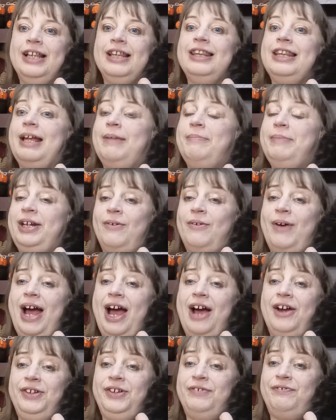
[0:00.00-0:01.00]
Let me know
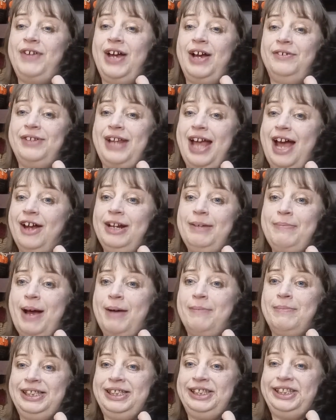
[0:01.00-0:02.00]
how you found out
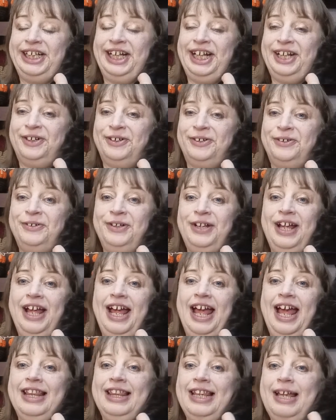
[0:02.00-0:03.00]
about my channel,
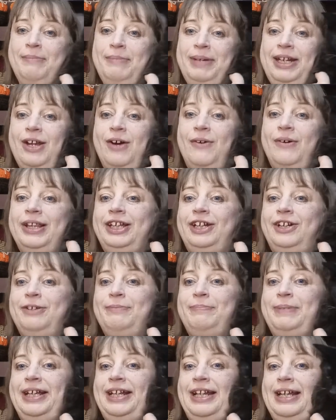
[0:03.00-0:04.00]
and let me know a little
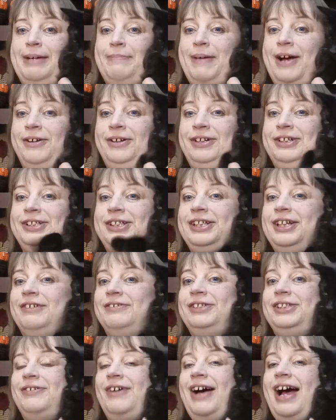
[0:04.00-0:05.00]
bit about
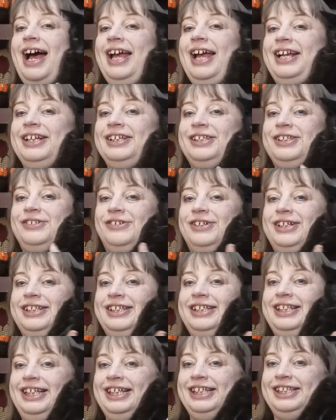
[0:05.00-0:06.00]
yourself so I can
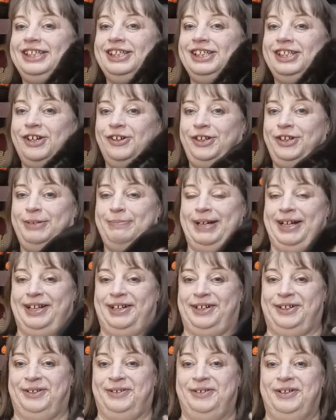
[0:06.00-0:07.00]
start to get to know you
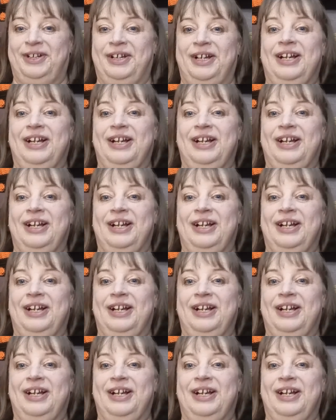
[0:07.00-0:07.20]
better.